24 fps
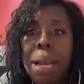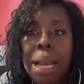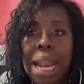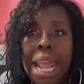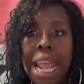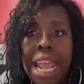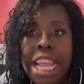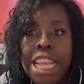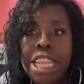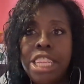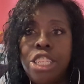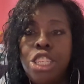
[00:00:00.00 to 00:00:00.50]

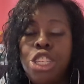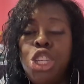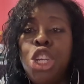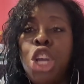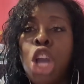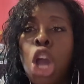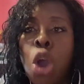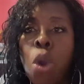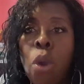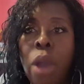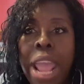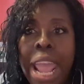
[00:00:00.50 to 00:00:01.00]
place
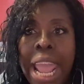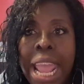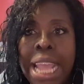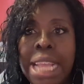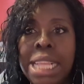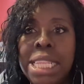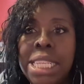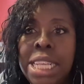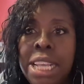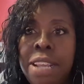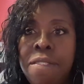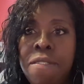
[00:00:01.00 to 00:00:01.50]
to go
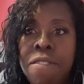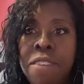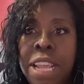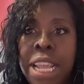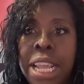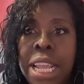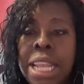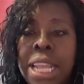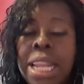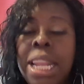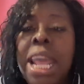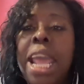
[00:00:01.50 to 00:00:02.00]

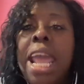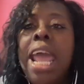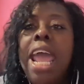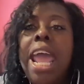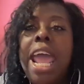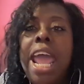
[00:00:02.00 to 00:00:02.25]
ATVing.